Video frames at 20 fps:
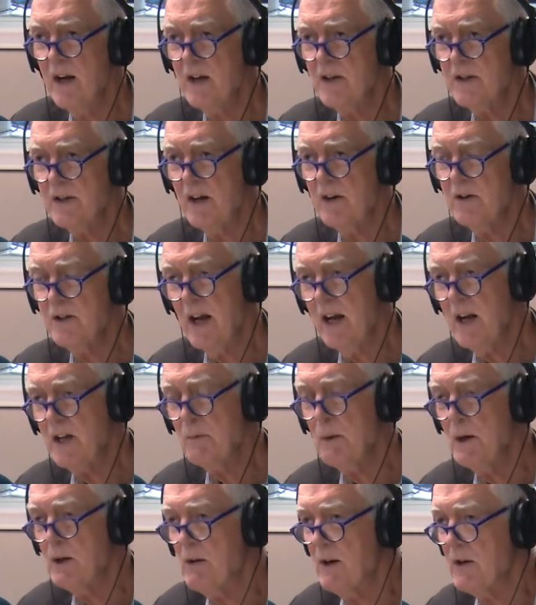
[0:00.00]
So tell
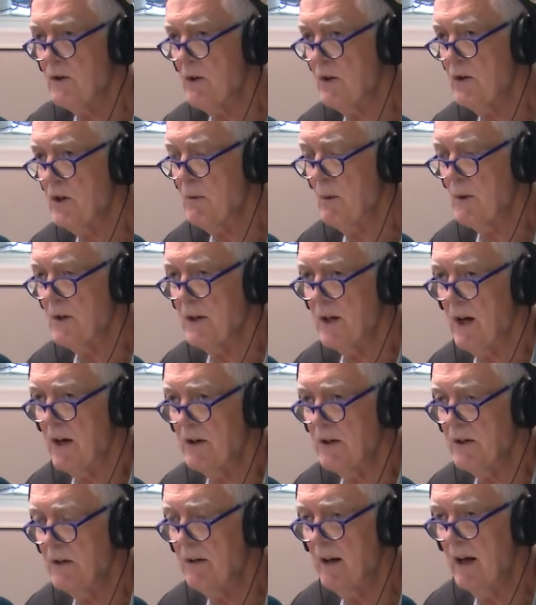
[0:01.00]
us which restaurant you want to
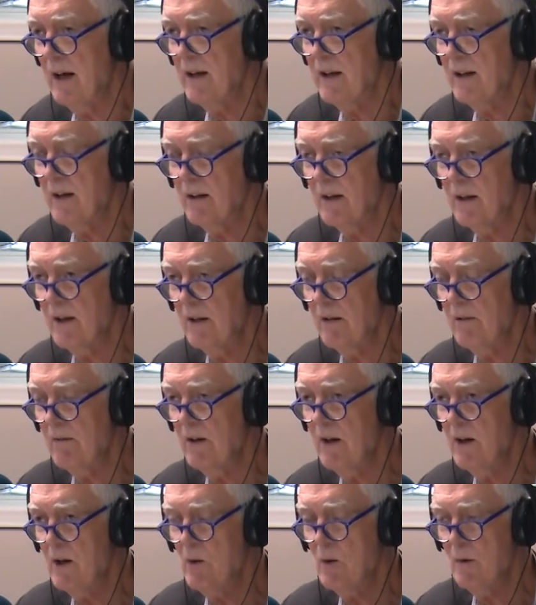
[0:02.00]
go to, and the
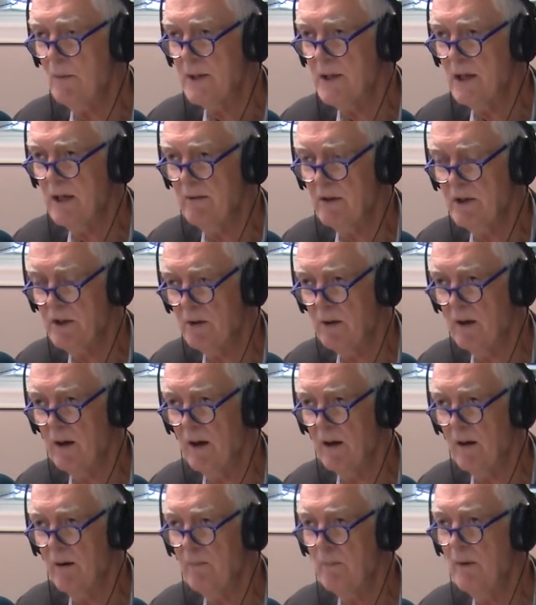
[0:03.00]
vehicle will be delivered to your
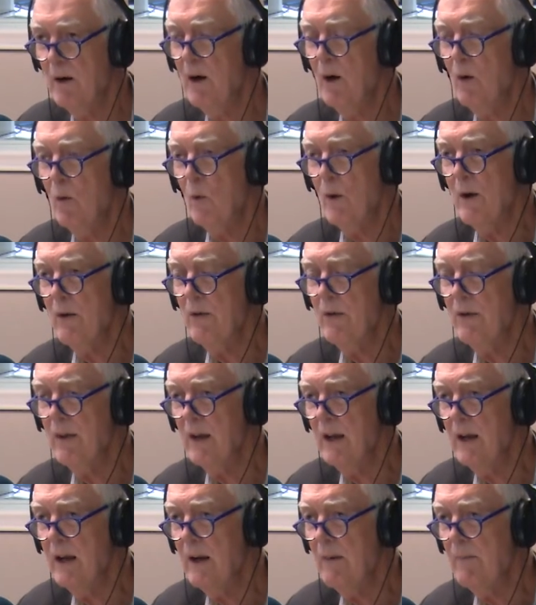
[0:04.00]
home with
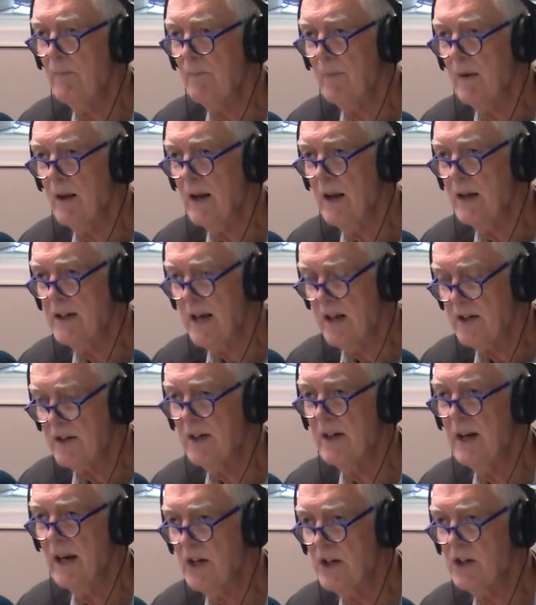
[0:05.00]
the
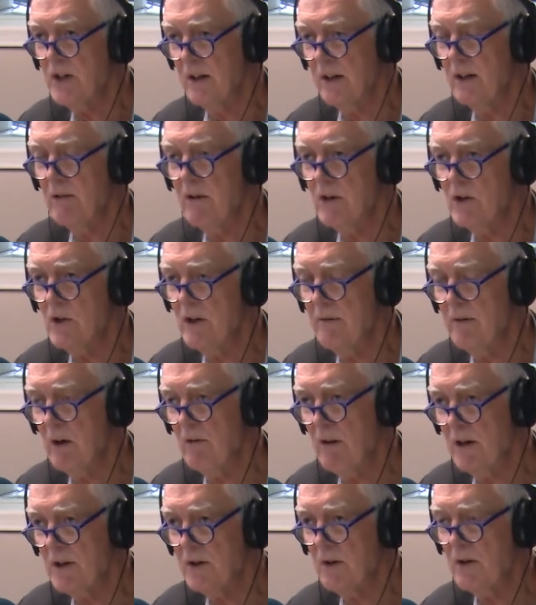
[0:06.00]
destination, the
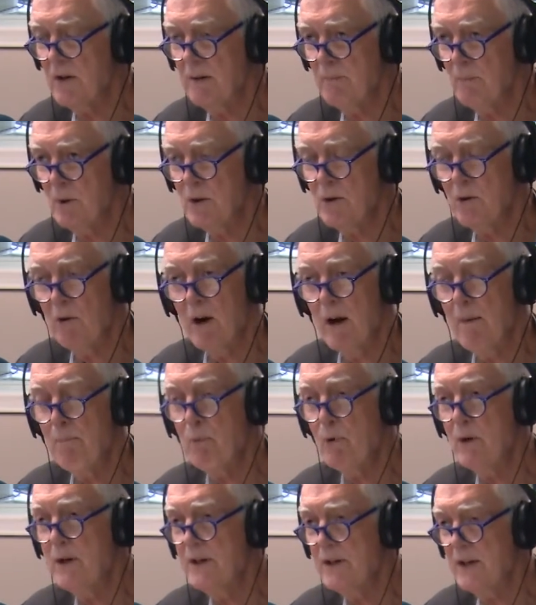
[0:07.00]
Retrievo restaurant in Pretoria,
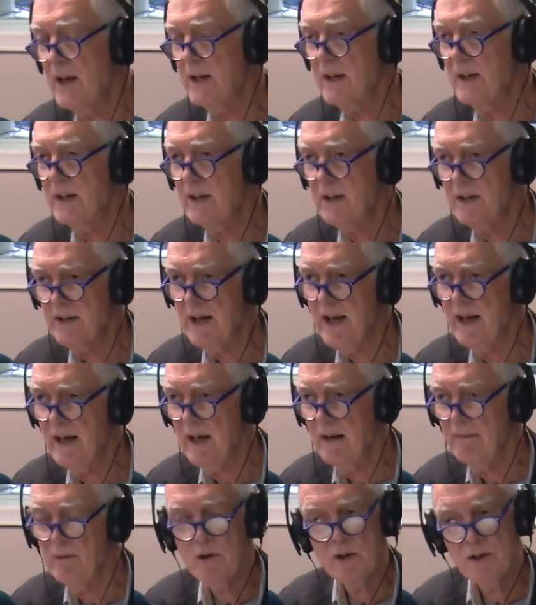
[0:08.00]
preset into the
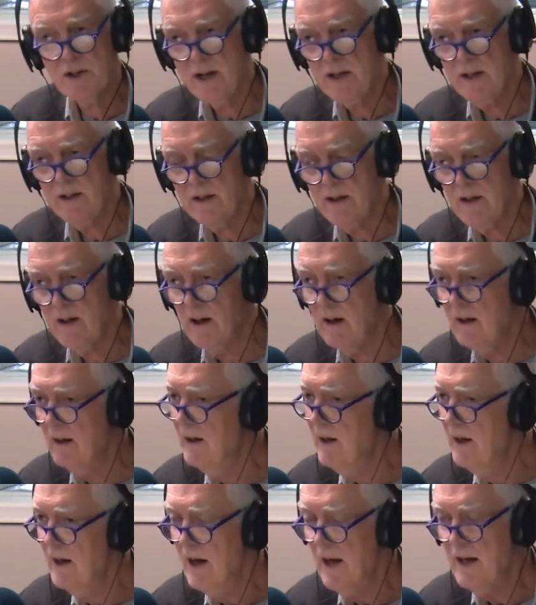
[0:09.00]
sat-nav. You just get in the car
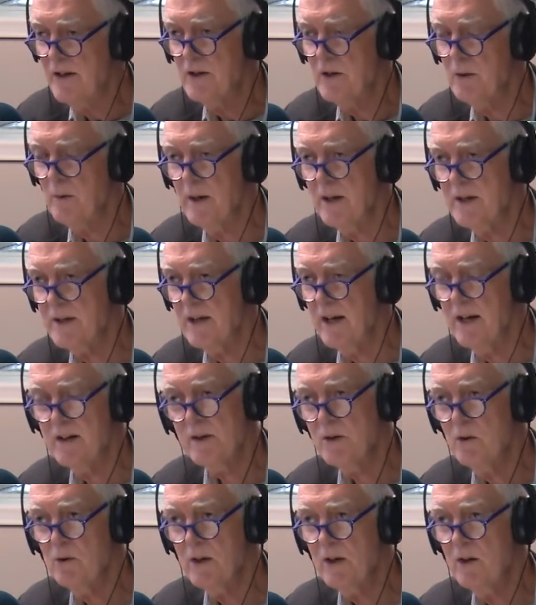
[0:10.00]
and do what it
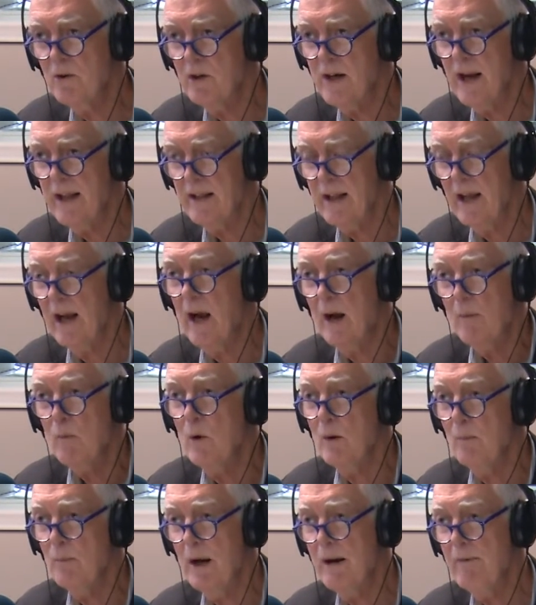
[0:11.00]
says, and you'll get there, and
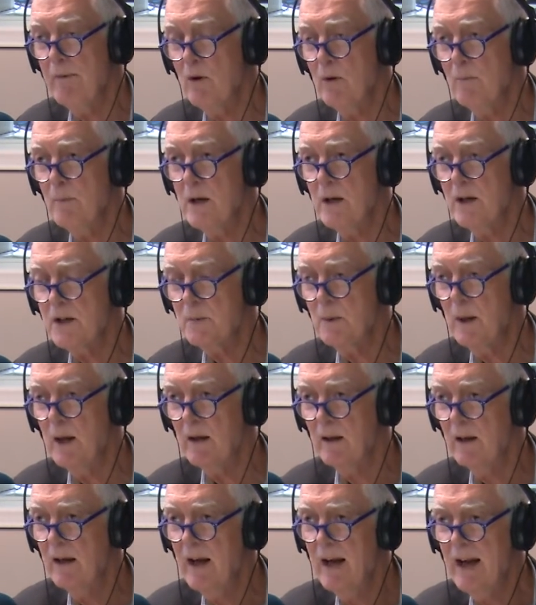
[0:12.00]
we'll pay for your meal as
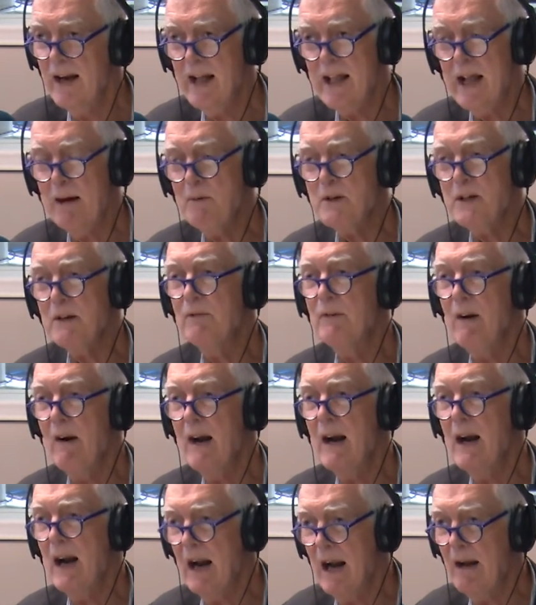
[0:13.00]
well. Now, that was a
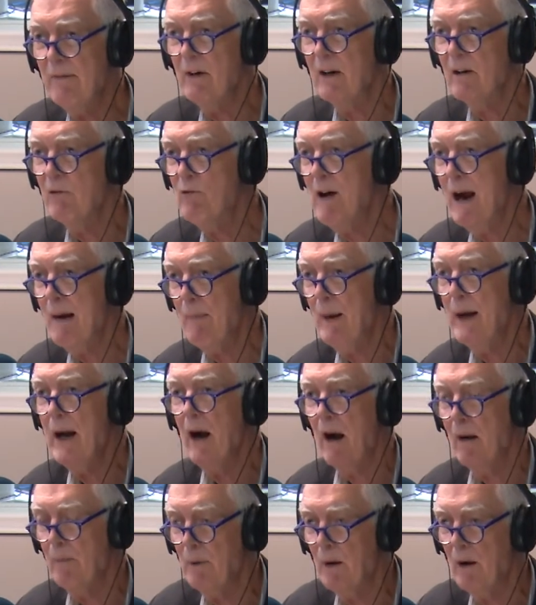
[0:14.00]
very clever wrapping
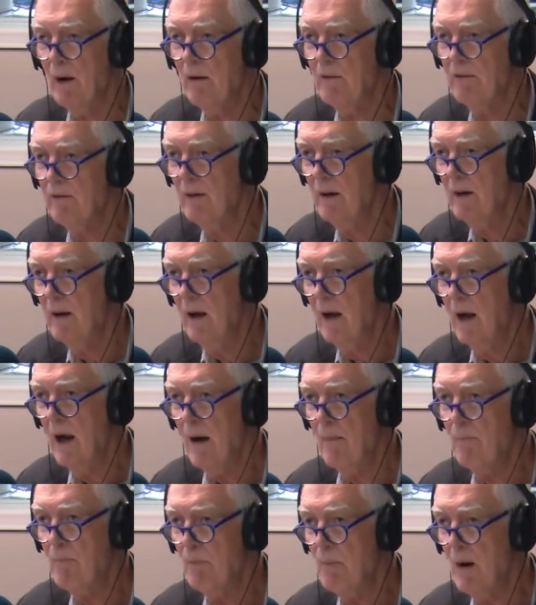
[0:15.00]
up of
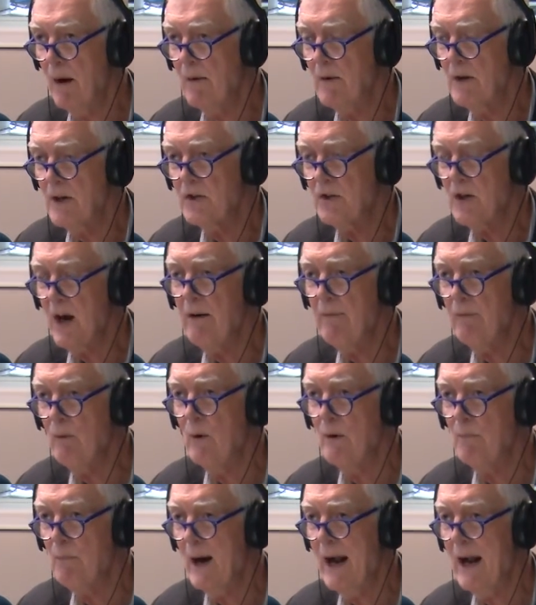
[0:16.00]
a
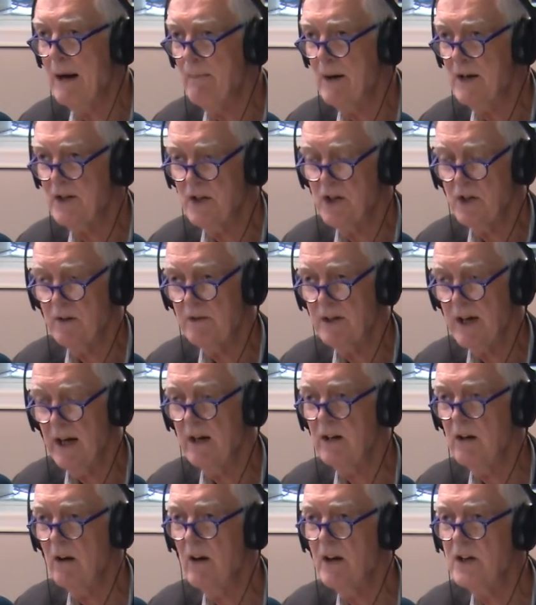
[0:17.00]
straightforward brand message of
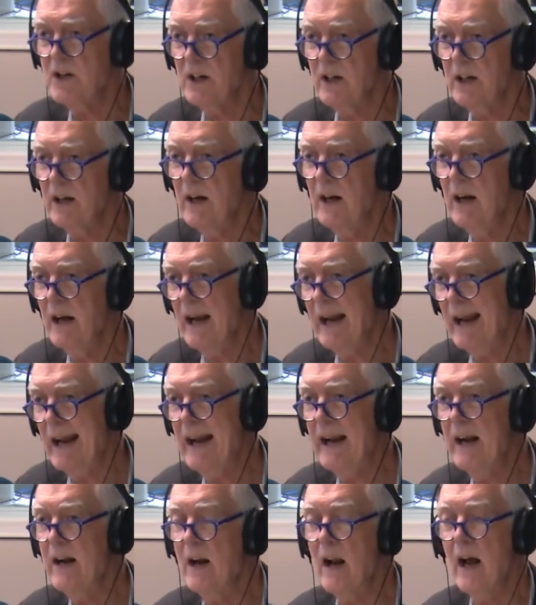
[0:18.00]
technology
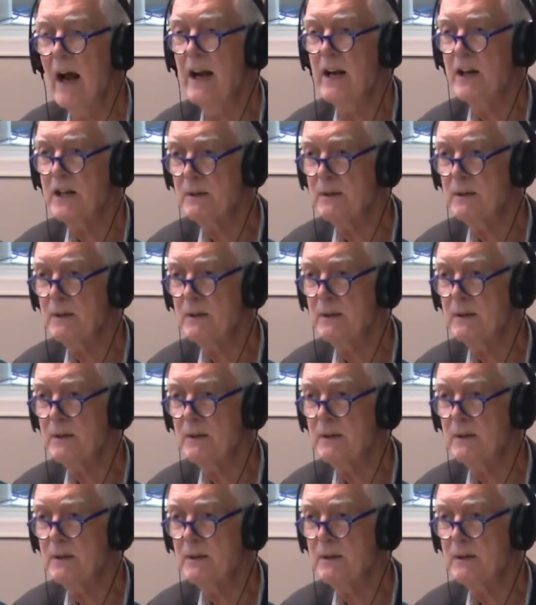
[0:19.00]
in an